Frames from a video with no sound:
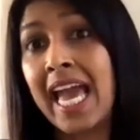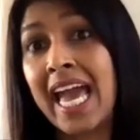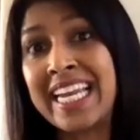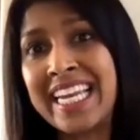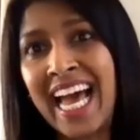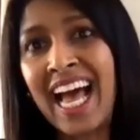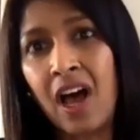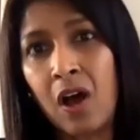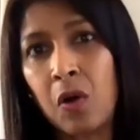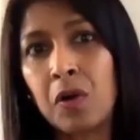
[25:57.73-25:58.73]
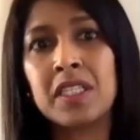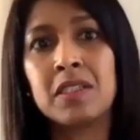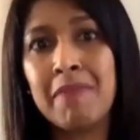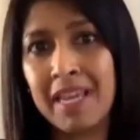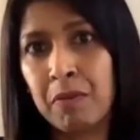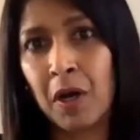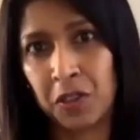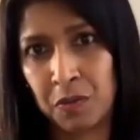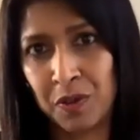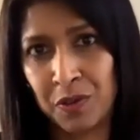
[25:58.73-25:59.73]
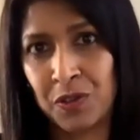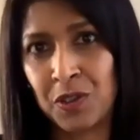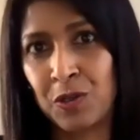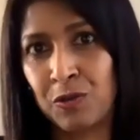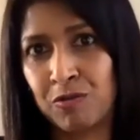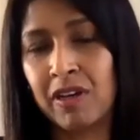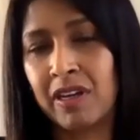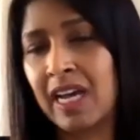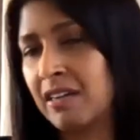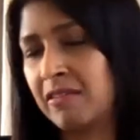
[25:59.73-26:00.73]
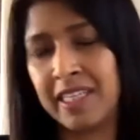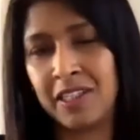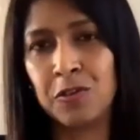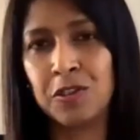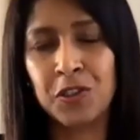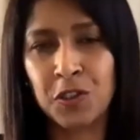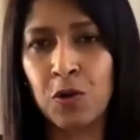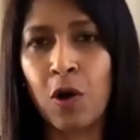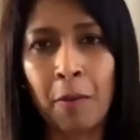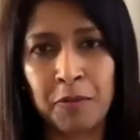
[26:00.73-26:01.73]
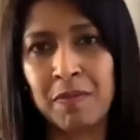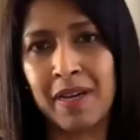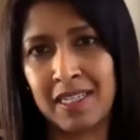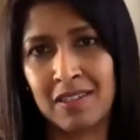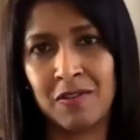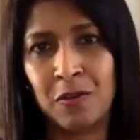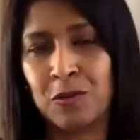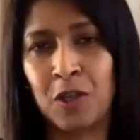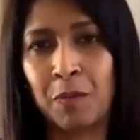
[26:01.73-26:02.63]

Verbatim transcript: and now it's made possible so uh, agree you could so optimize on those